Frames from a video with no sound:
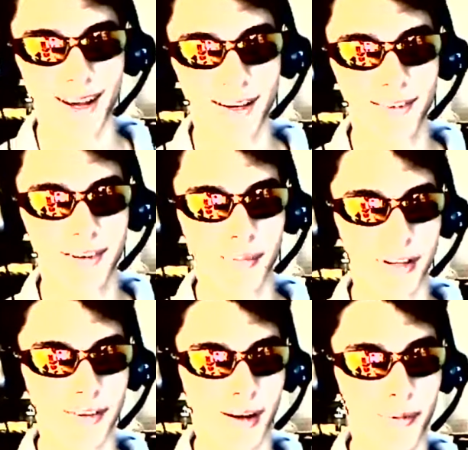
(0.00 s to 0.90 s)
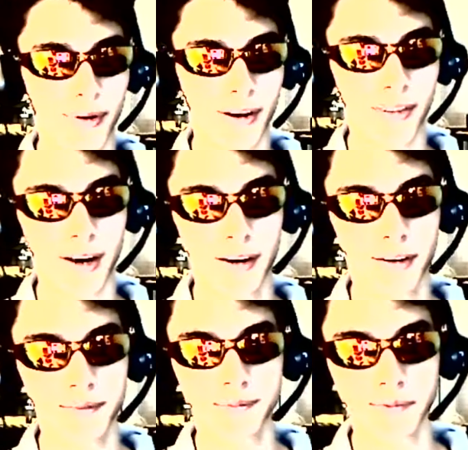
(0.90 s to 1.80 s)
an extreme example right there.
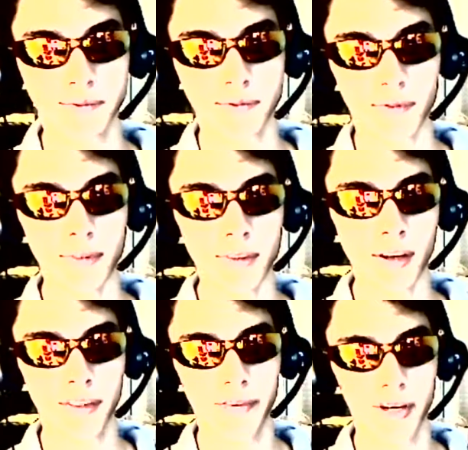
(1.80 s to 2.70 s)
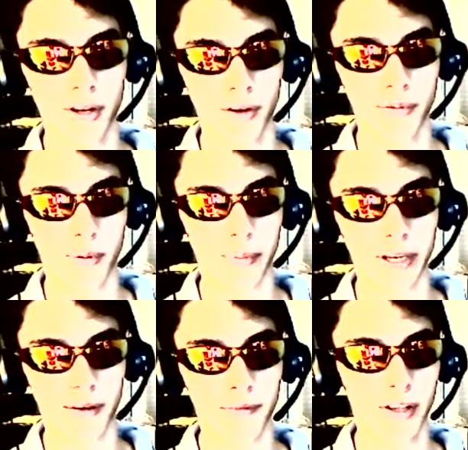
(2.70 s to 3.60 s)
The videos will
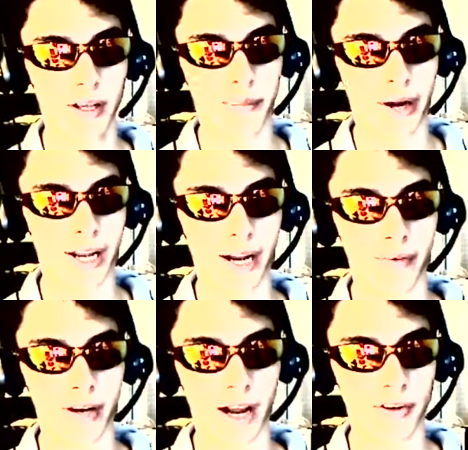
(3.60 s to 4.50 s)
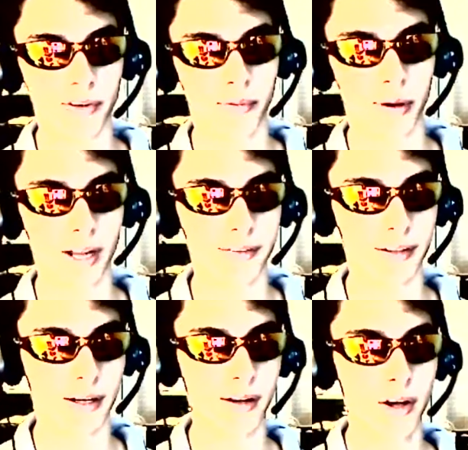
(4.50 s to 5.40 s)
be my live reactions, what I
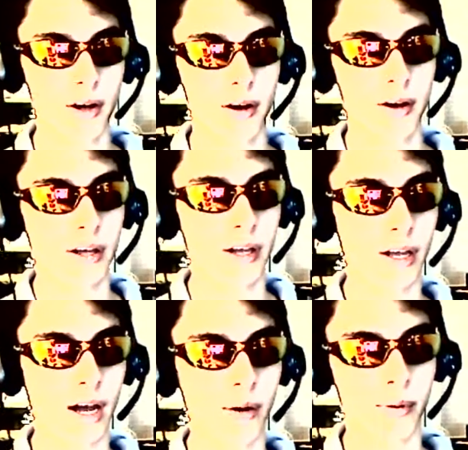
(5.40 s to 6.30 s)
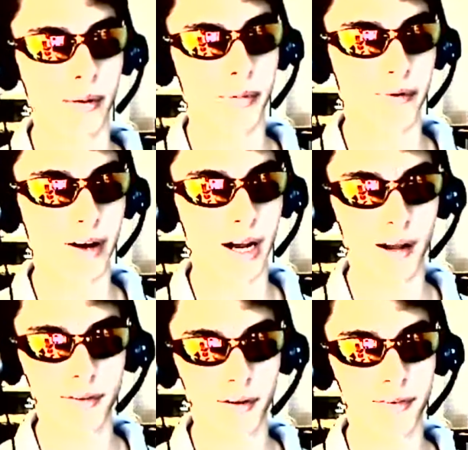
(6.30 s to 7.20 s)
think. I'll
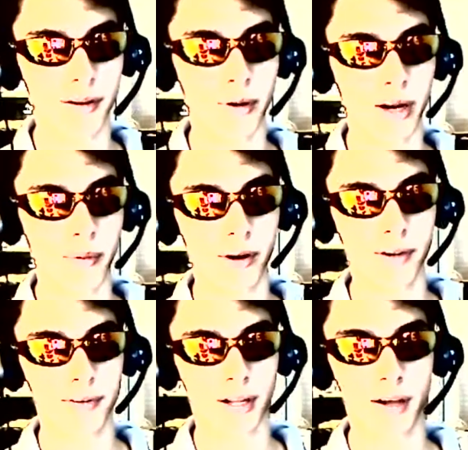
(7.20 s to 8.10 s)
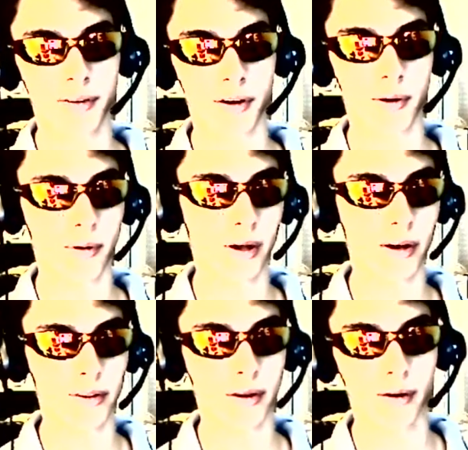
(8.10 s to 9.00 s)
improvise, I'll say what I want to say as I go
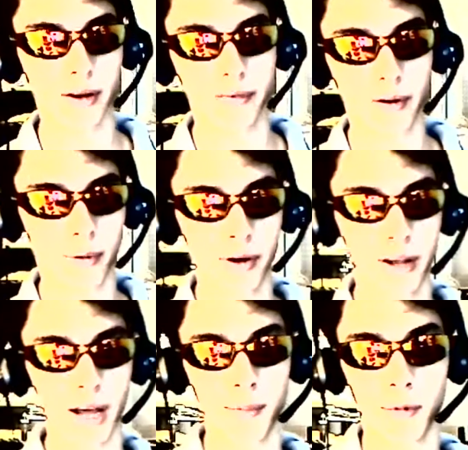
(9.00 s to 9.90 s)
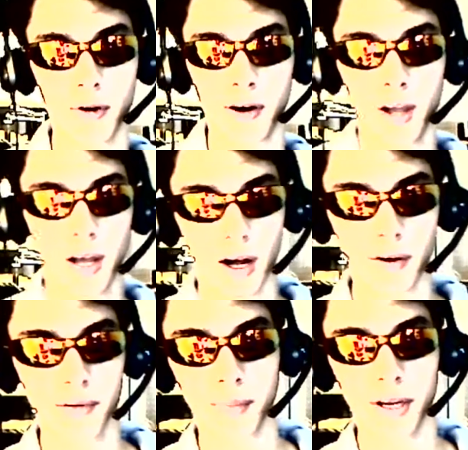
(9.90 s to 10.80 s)
along, though, and if I want to add more,
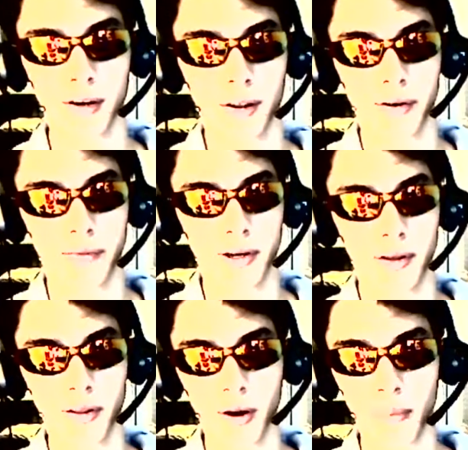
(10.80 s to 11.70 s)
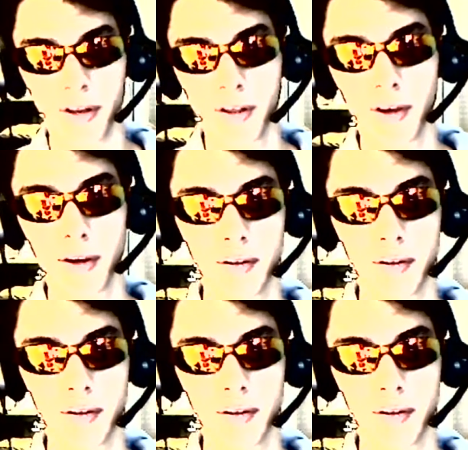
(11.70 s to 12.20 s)
I'll just make another video, though. But